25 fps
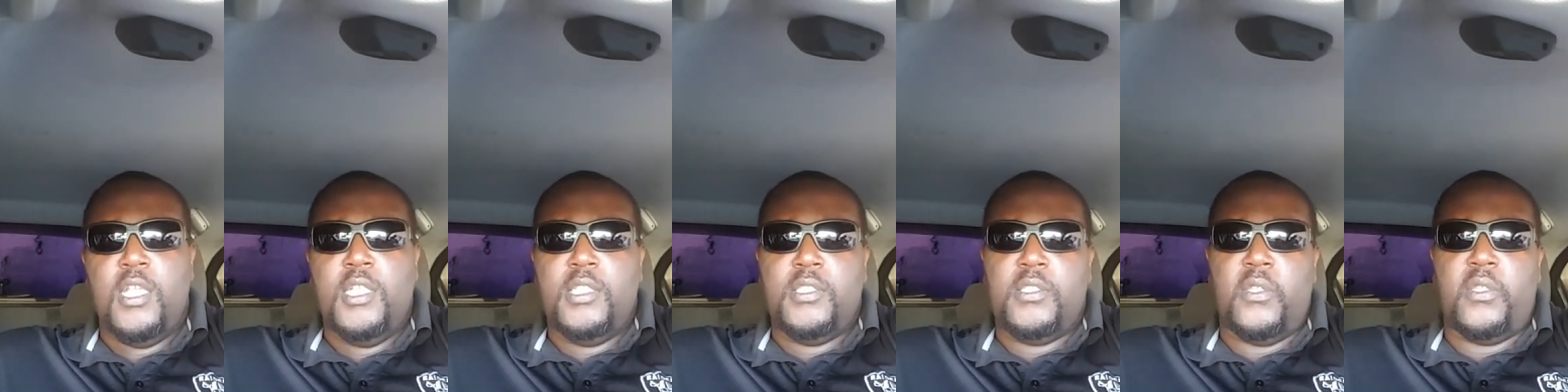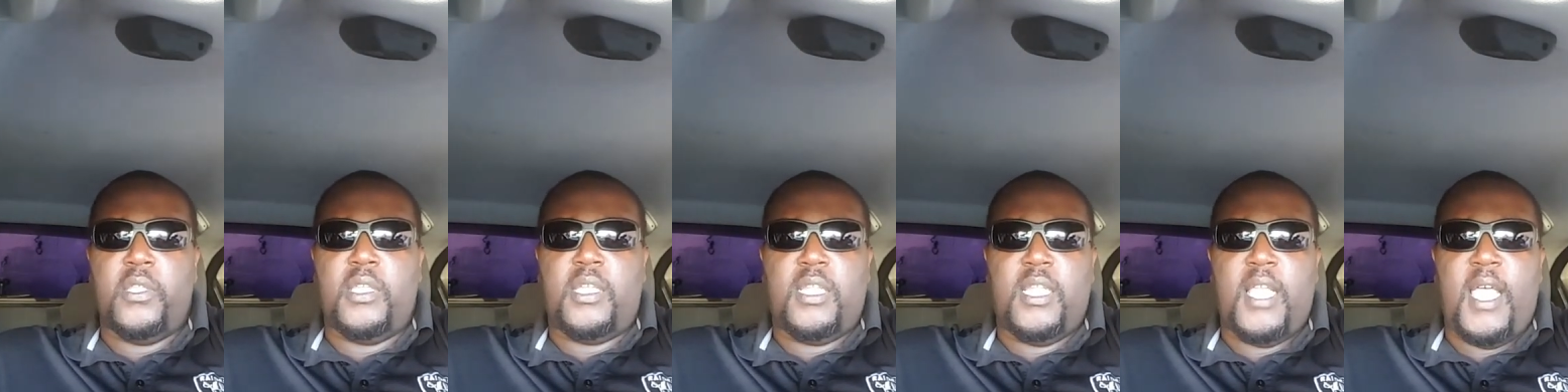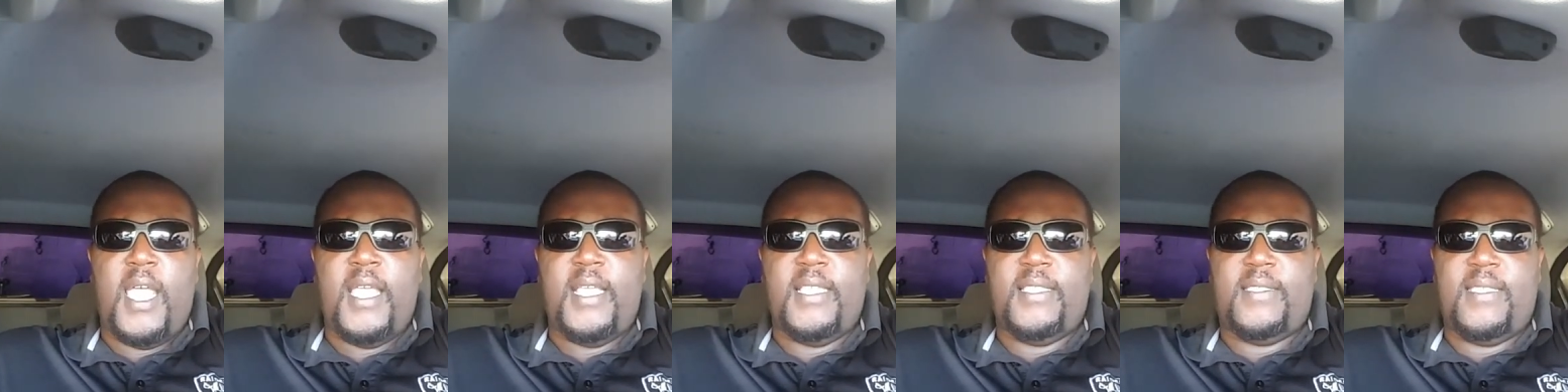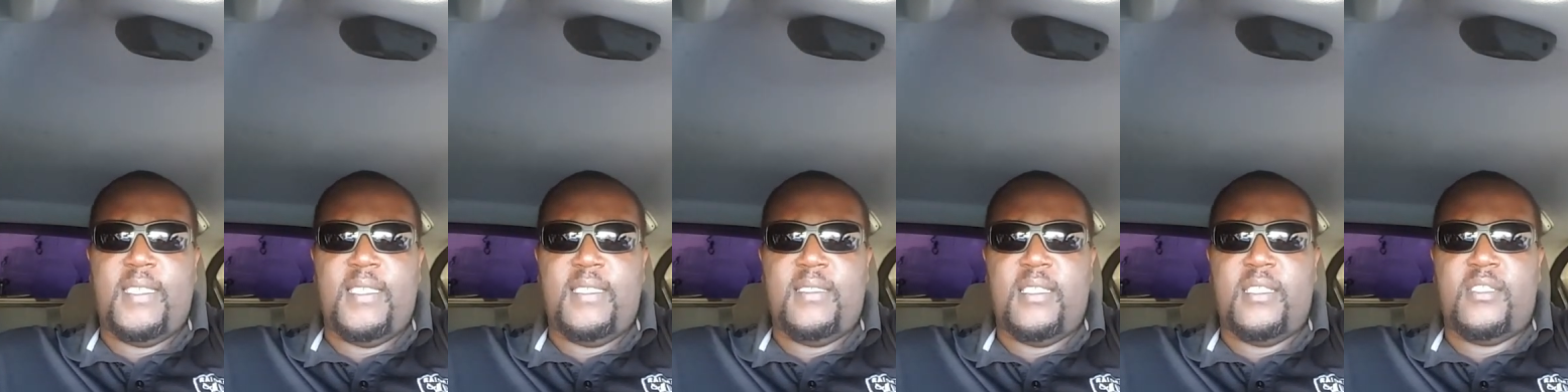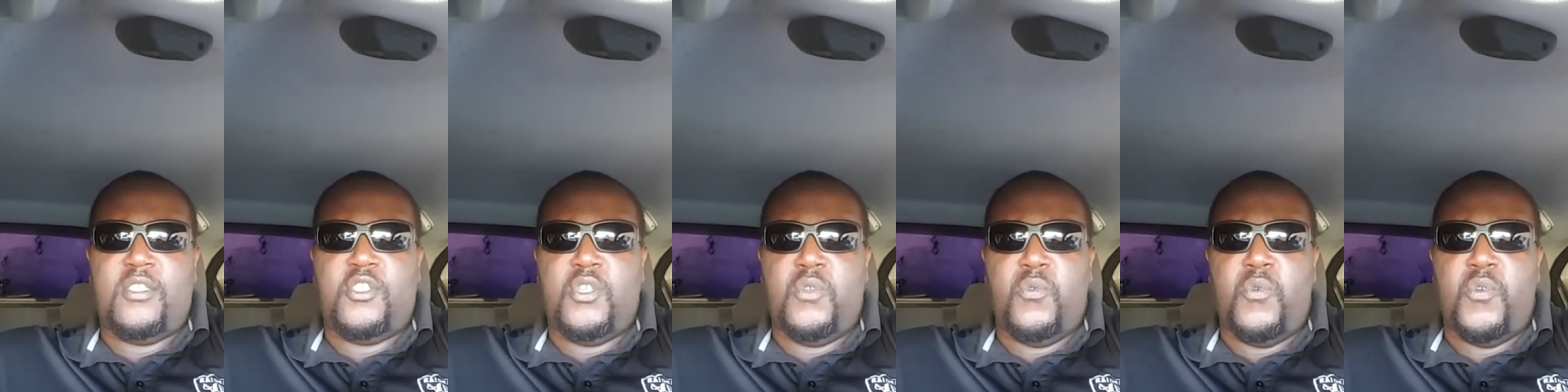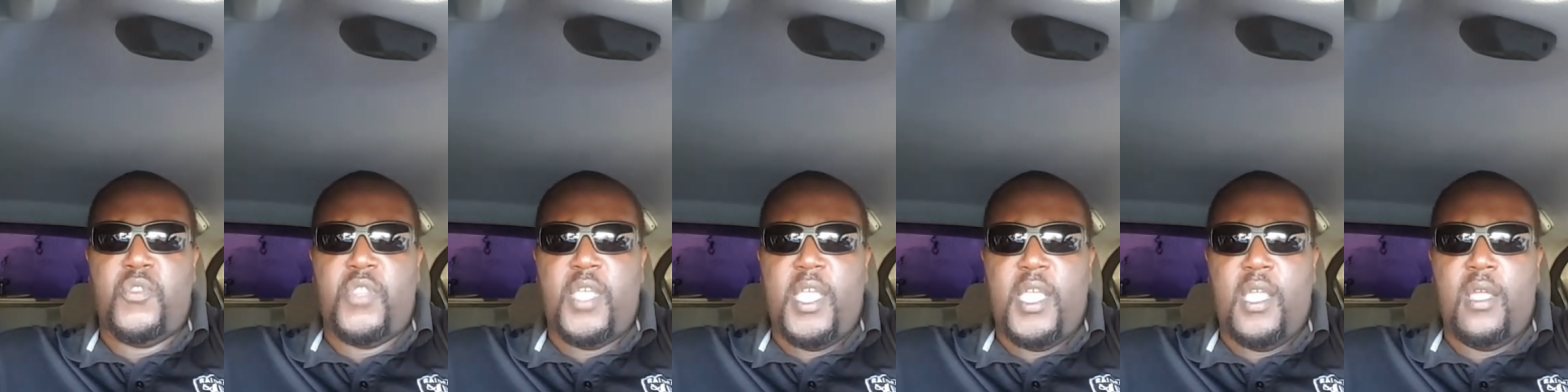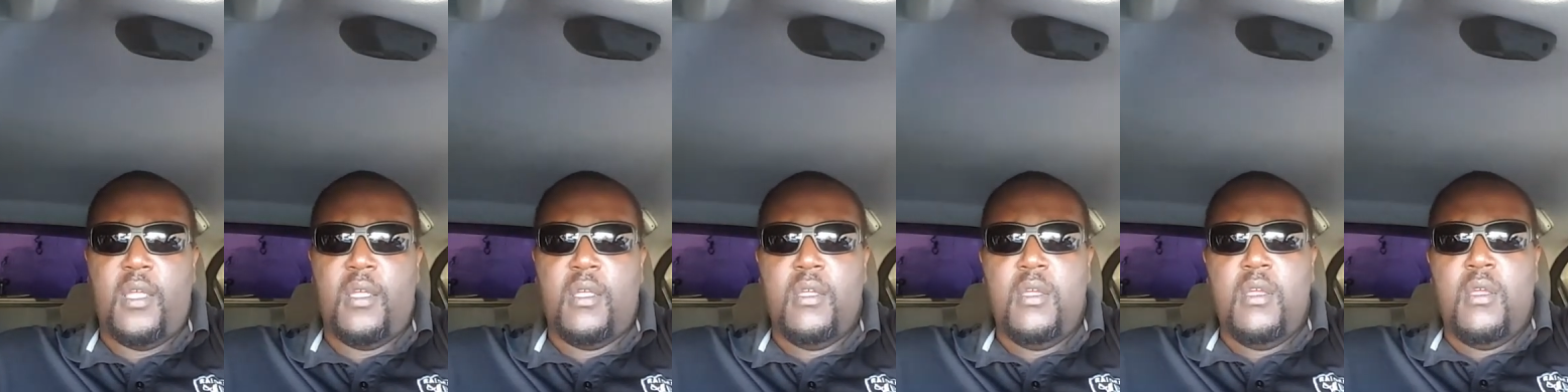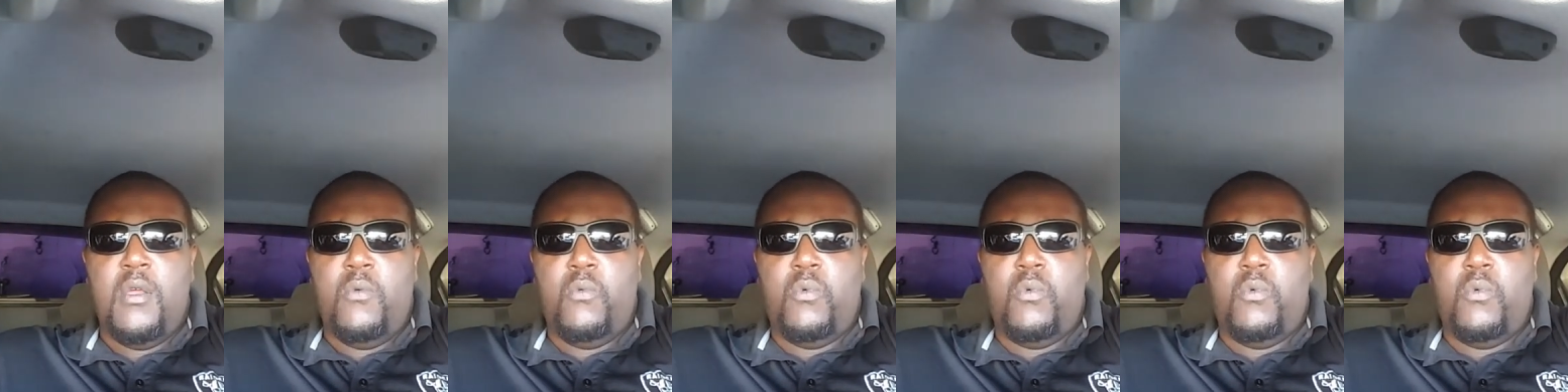so the client sees that you were there.